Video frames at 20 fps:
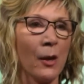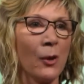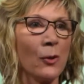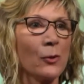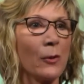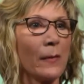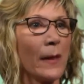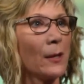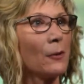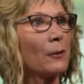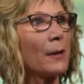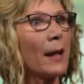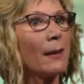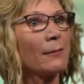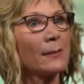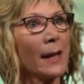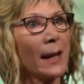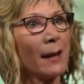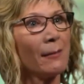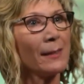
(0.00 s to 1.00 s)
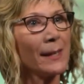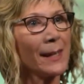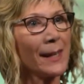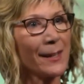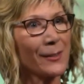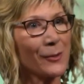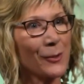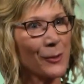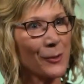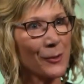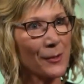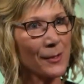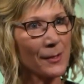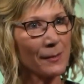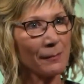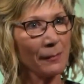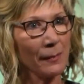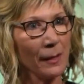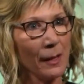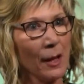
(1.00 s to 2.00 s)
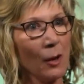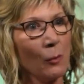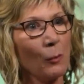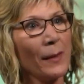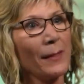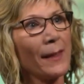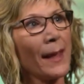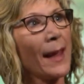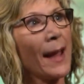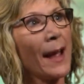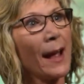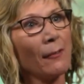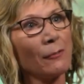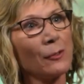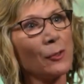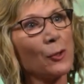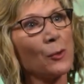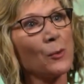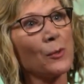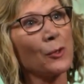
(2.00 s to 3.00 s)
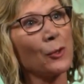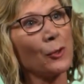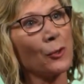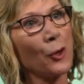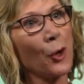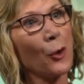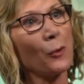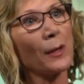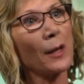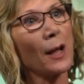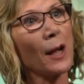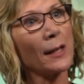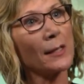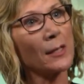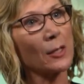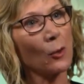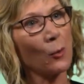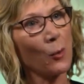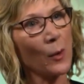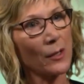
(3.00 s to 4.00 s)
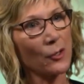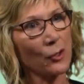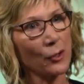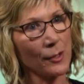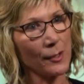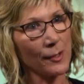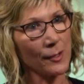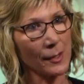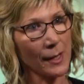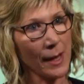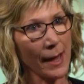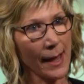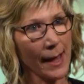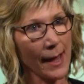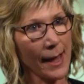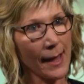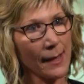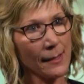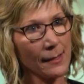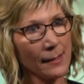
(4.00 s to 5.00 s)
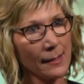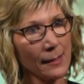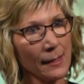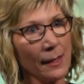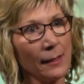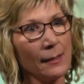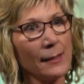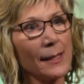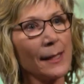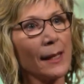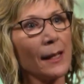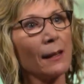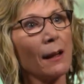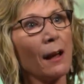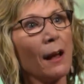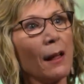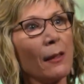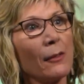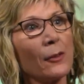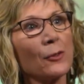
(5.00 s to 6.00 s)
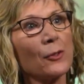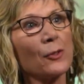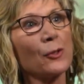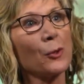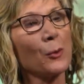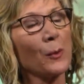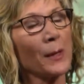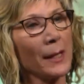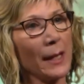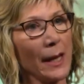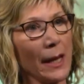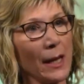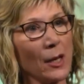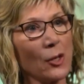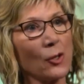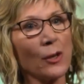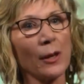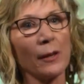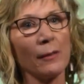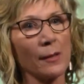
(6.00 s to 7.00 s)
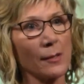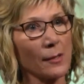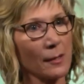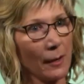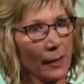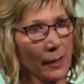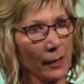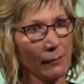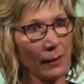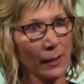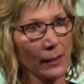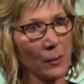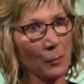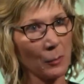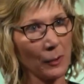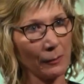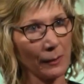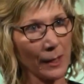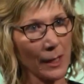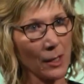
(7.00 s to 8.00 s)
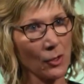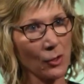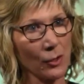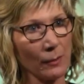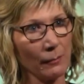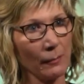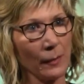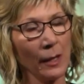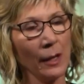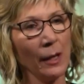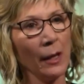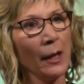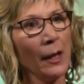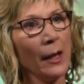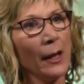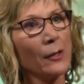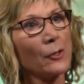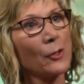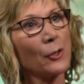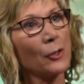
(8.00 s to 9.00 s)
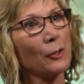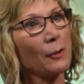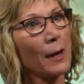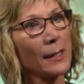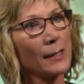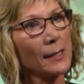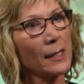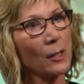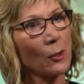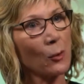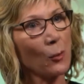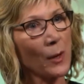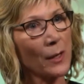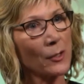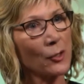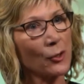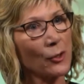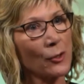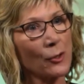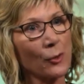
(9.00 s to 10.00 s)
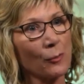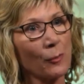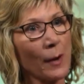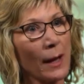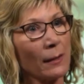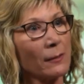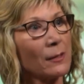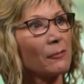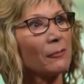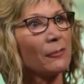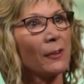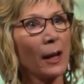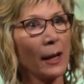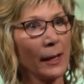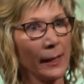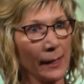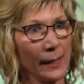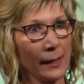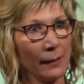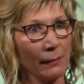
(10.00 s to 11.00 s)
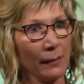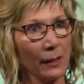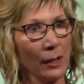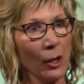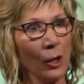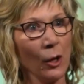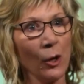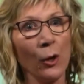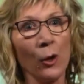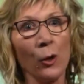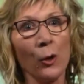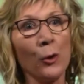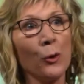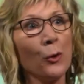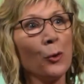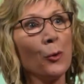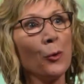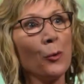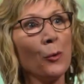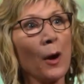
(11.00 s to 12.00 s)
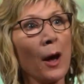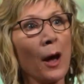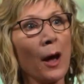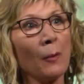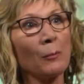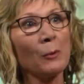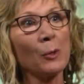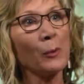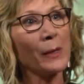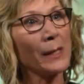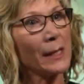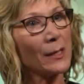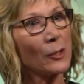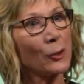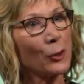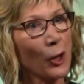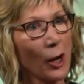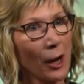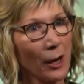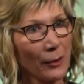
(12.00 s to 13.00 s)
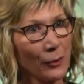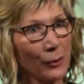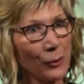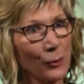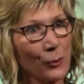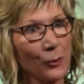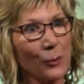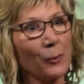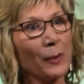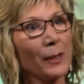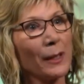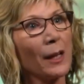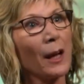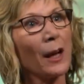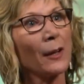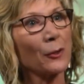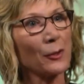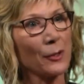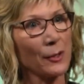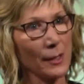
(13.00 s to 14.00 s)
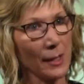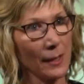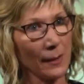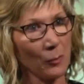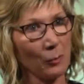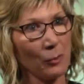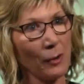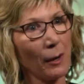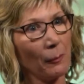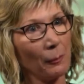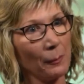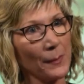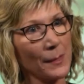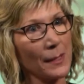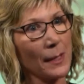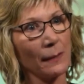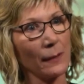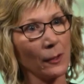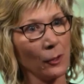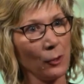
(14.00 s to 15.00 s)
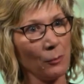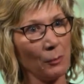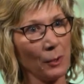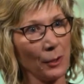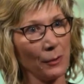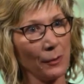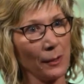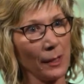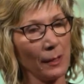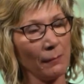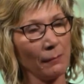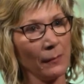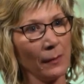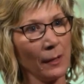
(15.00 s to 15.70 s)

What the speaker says: So they don't have to have the answers. What they have to do is to know the kinds of questions to ask to get others to engage in this kind of exploration. And so you're asking questions around defining. Who do we need to talk to really understand the problems in the community?